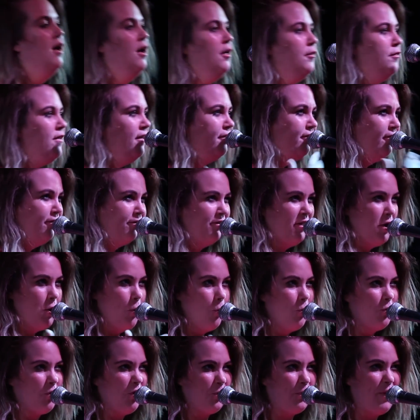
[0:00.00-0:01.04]
This is the
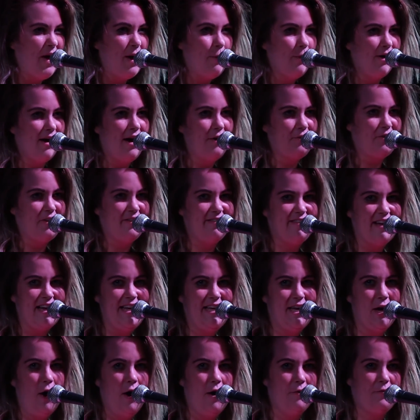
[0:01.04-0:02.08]
awkward bit where I have to take
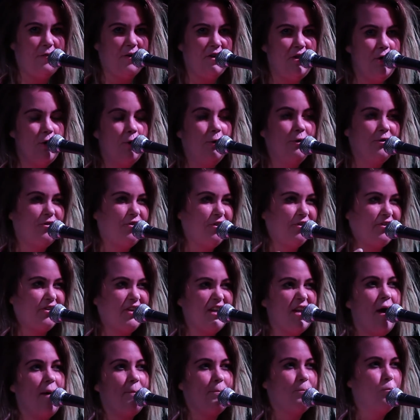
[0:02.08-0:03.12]
it off and you're just going
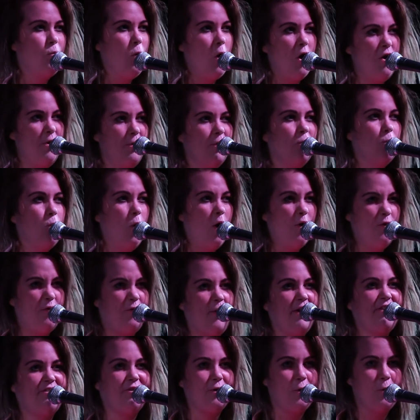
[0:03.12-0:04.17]
to wolf
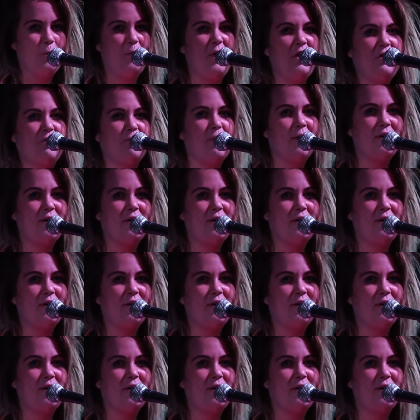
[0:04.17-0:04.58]
whistle, boost my